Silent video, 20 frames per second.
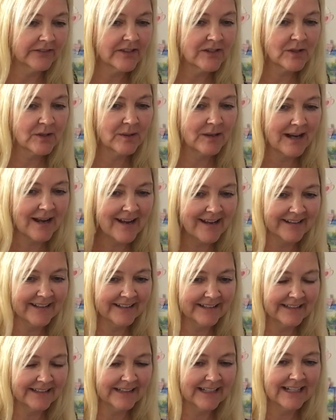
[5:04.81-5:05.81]
So I got
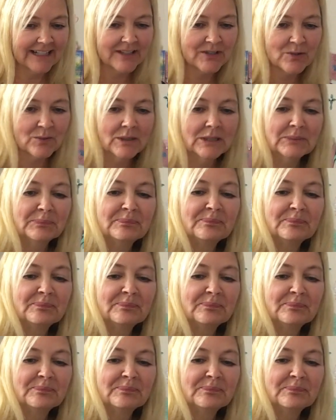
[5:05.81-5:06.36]
the last one.